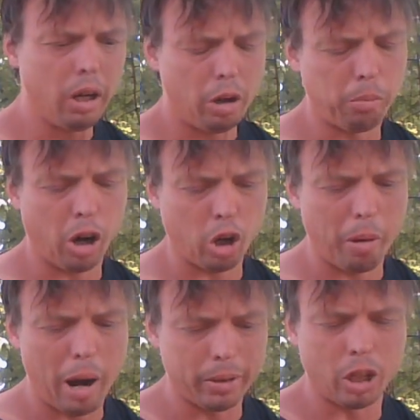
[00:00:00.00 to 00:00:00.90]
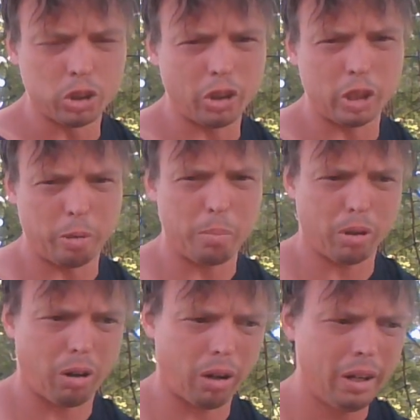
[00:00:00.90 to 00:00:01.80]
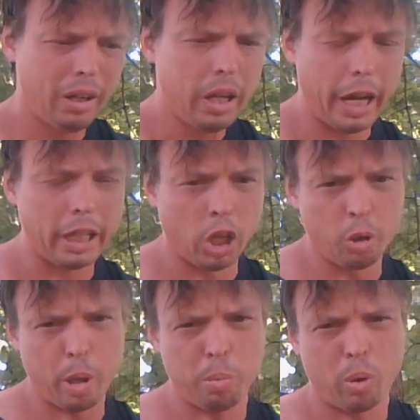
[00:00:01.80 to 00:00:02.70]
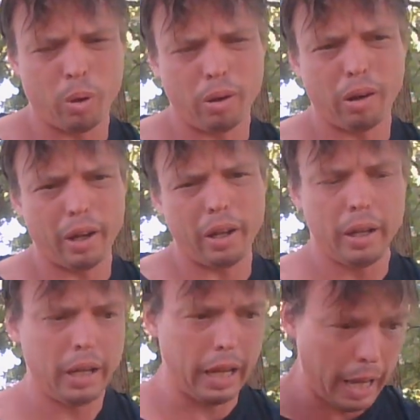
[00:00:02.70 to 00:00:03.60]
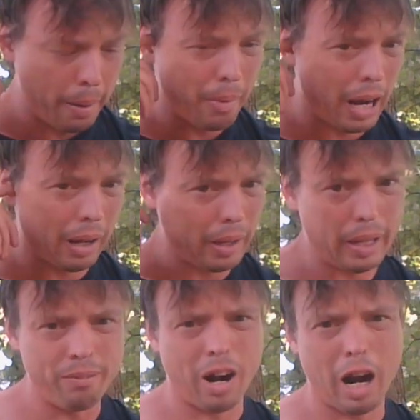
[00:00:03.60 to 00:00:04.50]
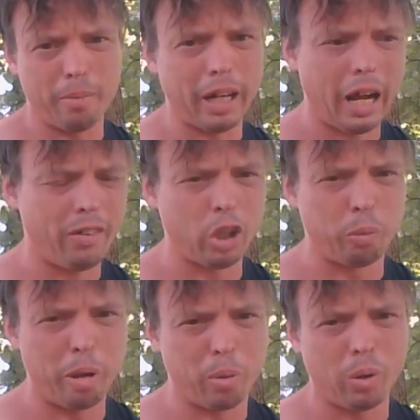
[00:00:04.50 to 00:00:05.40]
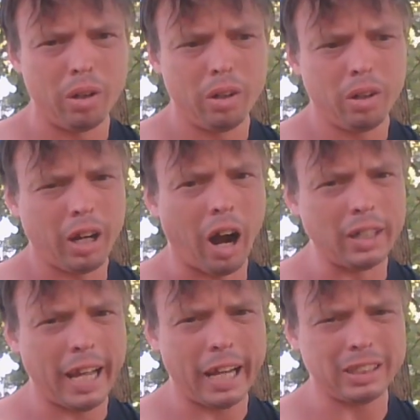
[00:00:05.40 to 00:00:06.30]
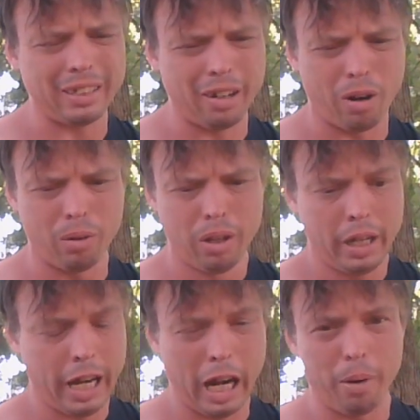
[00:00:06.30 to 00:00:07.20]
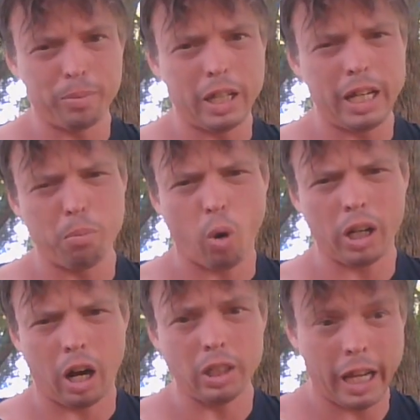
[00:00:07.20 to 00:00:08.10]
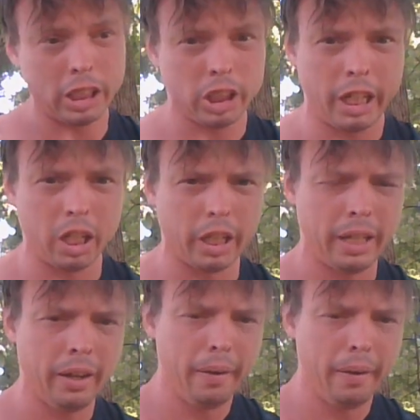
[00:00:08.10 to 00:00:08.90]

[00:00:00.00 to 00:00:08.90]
Barack Obama knows who these people are, and other people in my environment. I have other people contacts that know, and I'm getting more contacts legally.